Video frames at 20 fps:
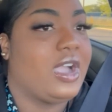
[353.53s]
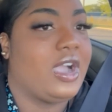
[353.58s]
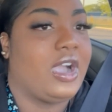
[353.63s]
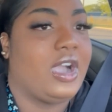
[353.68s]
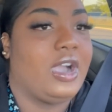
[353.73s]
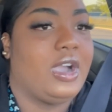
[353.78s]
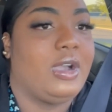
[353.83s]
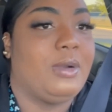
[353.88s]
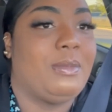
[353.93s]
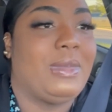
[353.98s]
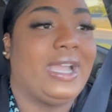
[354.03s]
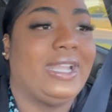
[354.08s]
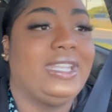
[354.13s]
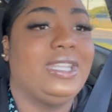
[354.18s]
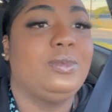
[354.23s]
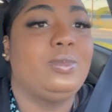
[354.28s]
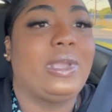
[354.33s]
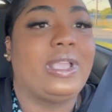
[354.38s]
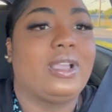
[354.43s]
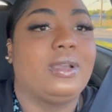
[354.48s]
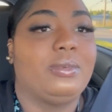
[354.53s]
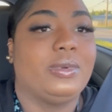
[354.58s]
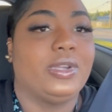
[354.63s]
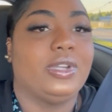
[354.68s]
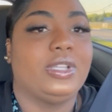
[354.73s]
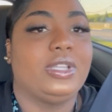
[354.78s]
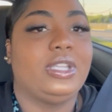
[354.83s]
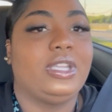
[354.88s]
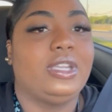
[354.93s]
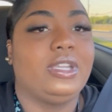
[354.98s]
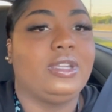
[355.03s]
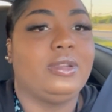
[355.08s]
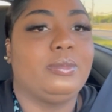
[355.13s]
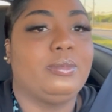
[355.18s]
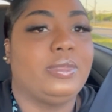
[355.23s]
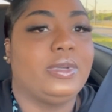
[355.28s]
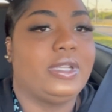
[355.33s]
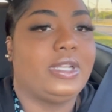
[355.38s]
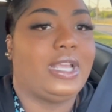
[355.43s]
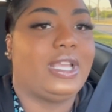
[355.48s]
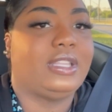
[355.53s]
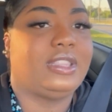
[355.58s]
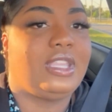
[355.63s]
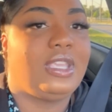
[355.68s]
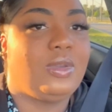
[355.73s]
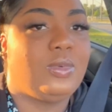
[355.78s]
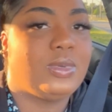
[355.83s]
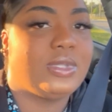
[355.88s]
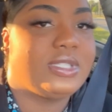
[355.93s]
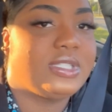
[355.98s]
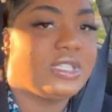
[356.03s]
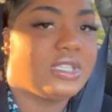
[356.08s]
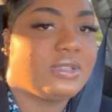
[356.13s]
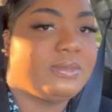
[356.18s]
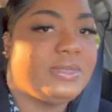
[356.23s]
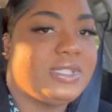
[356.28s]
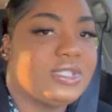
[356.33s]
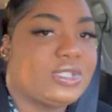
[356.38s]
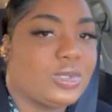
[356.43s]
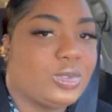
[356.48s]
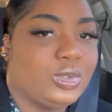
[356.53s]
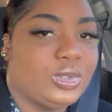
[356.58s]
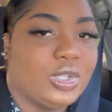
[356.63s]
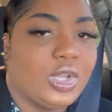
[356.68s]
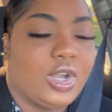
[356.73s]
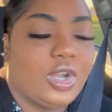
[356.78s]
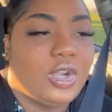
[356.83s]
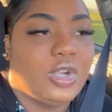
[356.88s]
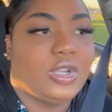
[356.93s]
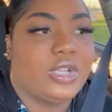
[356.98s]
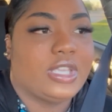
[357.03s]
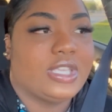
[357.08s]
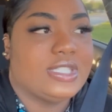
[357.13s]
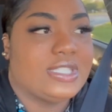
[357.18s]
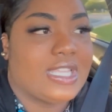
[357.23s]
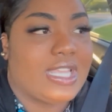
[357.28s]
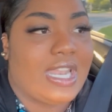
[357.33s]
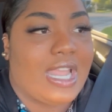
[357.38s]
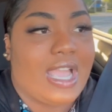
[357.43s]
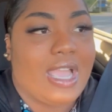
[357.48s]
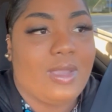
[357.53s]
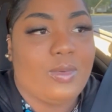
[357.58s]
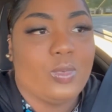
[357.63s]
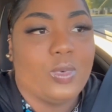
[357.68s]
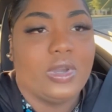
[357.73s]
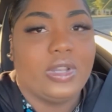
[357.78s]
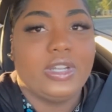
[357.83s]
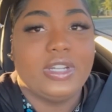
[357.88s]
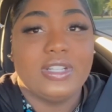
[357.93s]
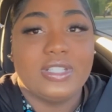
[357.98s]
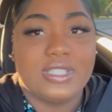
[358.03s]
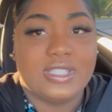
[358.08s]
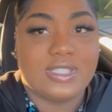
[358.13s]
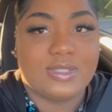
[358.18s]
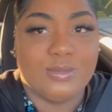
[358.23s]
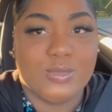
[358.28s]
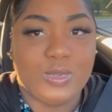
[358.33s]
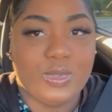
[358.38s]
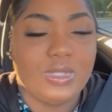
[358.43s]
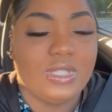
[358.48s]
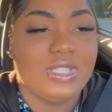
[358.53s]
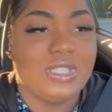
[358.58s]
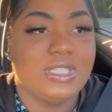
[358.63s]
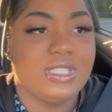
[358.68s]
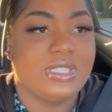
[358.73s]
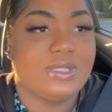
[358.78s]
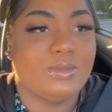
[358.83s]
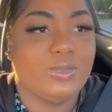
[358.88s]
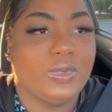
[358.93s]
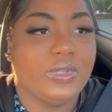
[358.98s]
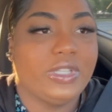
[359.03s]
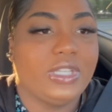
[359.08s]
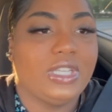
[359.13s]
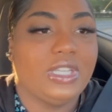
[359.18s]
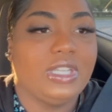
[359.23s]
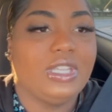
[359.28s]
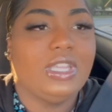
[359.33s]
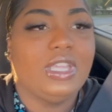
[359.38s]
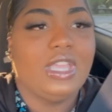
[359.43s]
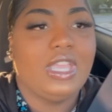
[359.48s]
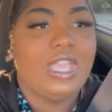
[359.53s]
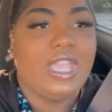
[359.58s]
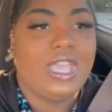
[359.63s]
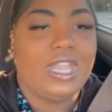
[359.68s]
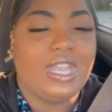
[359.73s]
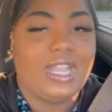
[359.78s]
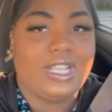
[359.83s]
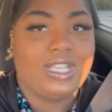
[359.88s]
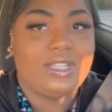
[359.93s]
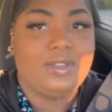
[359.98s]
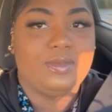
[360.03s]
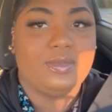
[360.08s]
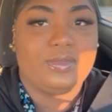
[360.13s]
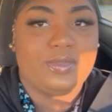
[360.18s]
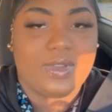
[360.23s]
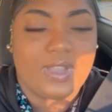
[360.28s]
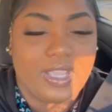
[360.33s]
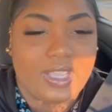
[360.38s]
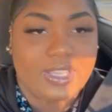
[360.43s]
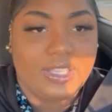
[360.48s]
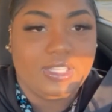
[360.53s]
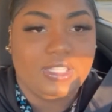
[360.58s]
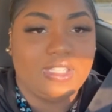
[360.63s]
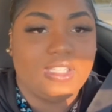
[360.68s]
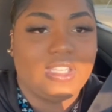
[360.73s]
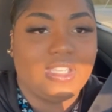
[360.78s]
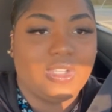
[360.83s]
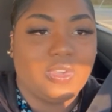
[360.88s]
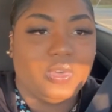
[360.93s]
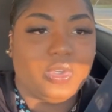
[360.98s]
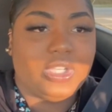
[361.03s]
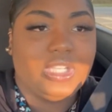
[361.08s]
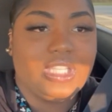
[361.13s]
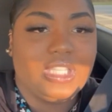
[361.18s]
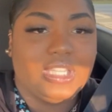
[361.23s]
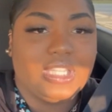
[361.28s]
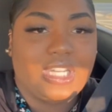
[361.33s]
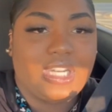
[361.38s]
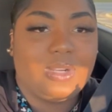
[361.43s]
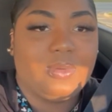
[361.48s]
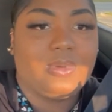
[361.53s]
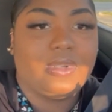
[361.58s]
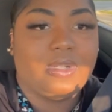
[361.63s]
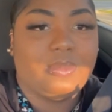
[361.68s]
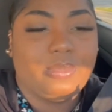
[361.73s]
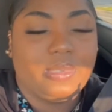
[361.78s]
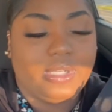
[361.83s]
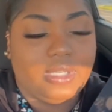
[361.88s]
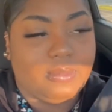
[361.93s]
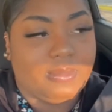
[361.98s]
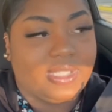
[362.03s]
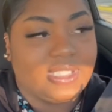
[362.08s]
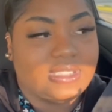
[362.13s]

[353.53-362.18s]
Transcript: Um, I did wake up earlier, but I think what took me so long is that I wanted a smoothie this morning and I couldn't find the ingredient that I want to put in my